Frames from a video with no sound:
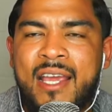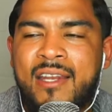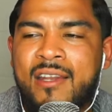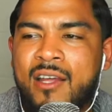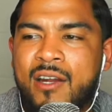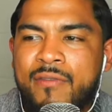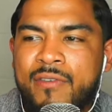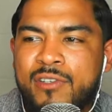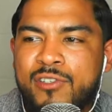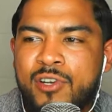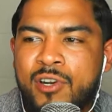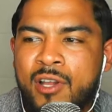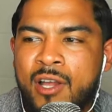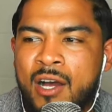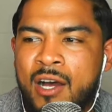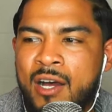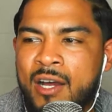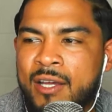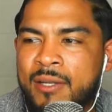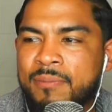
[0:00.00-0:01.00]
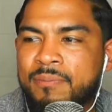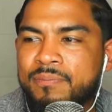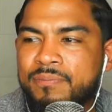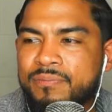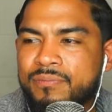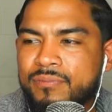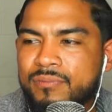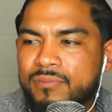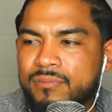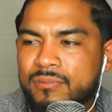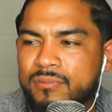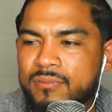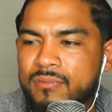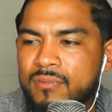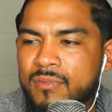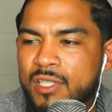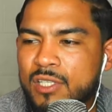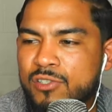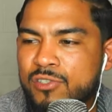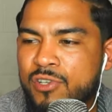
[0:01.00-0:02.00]
none of us are God.
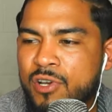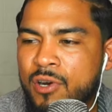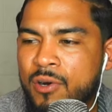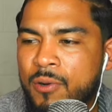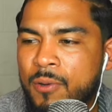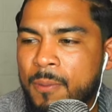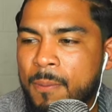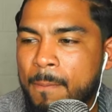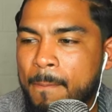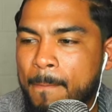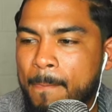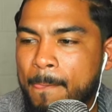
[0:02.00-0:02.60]
So,